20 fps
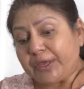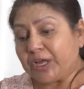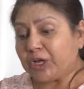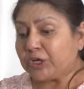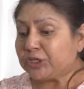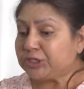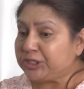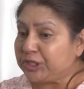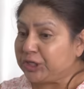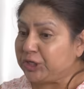can
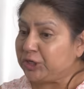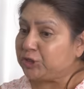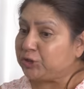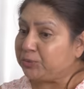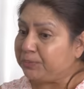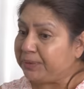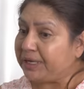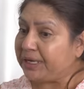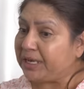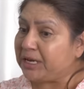continue
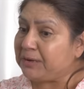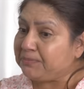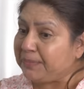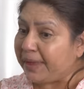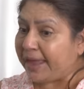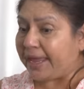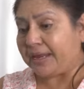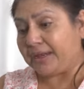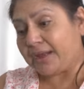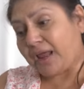to be in
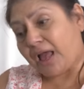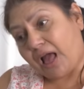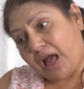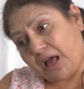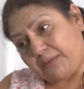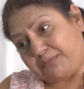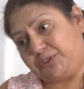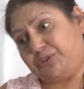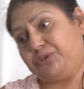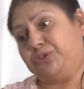pain,
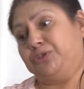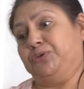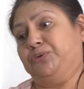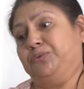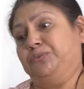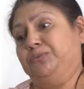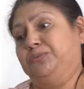up to you.